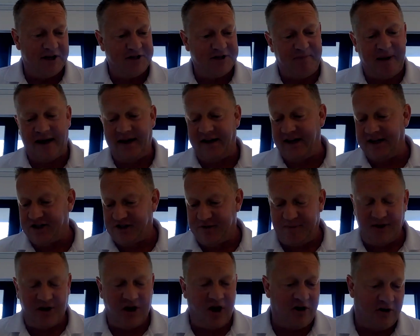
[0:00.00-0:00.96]
expect this to
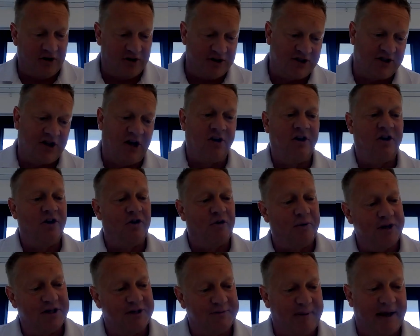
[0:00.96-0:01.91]
be done on a Sunday,
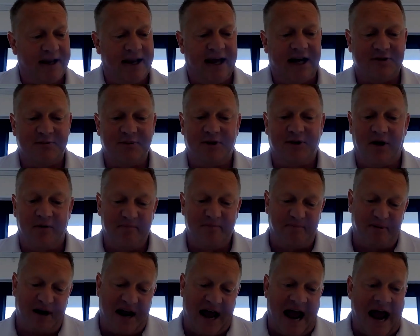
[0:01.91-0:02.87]
or we expect that to be done.
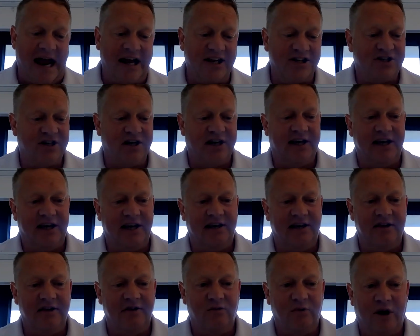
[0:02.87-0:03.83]
But
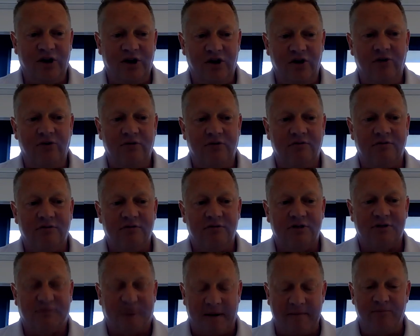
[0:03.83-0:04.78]
actually, when you
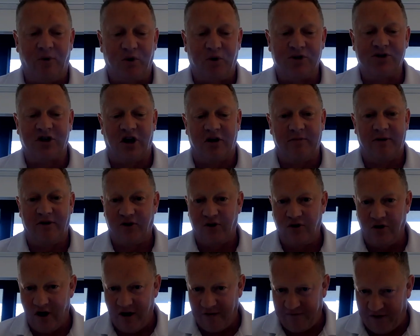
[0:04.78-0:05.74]
spend more time here,
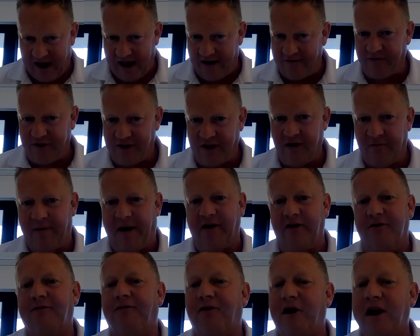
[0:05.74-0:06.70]
you love everything
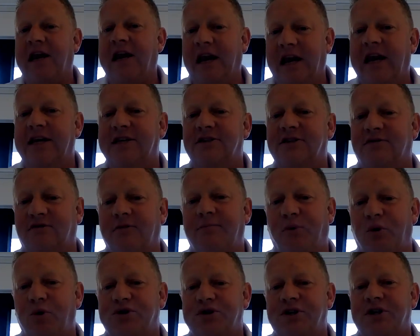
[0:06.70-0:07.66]
about the friendliness of the
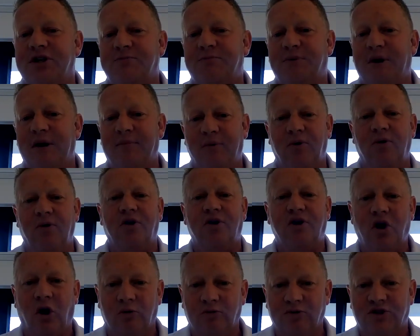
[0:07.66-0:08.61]
Portuguese people, the
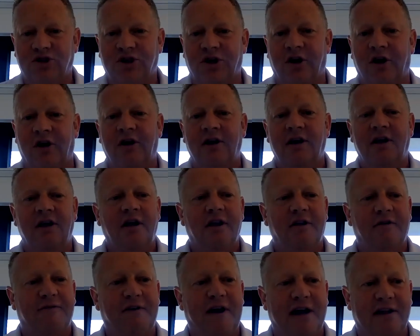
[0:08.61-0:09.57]
culture,
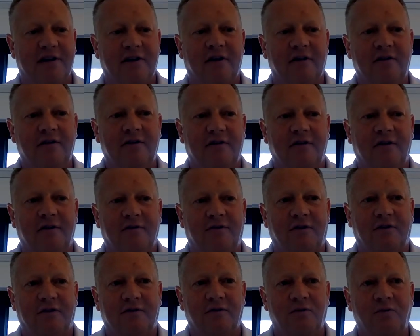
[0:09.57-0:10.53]
the fact that
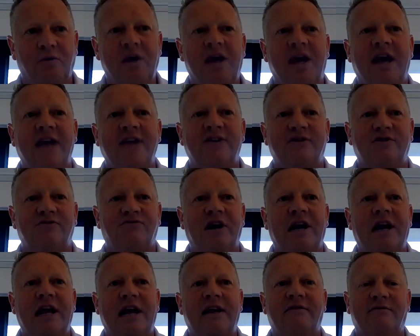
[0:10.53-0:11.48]
the weekends are
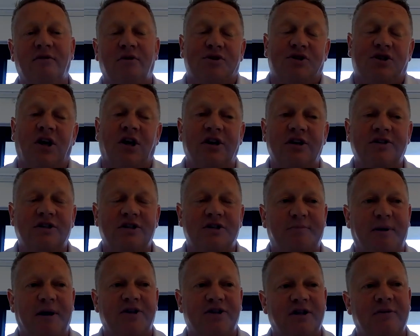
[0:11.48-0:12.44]
really, or Sundays
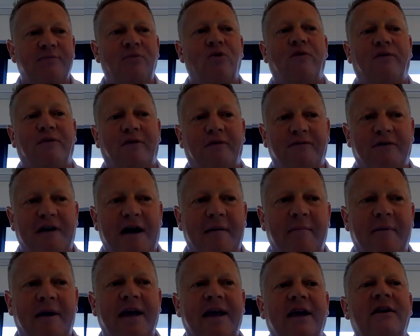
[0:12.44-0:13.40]
especially, more for
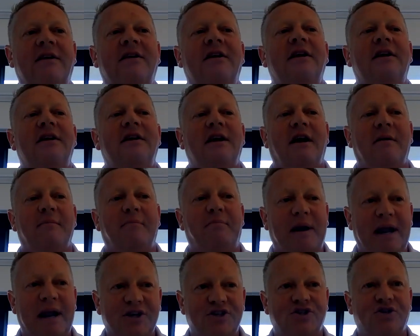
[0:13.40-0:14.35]
family and
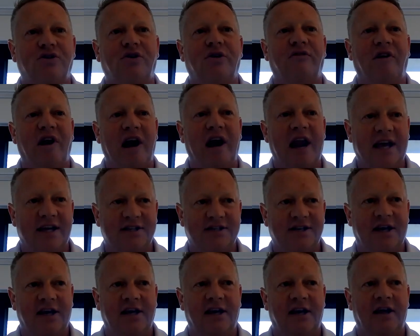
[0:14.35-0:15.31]
pleasure and
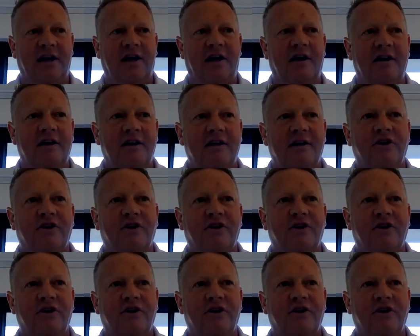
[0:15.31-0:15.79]
relaxing. And,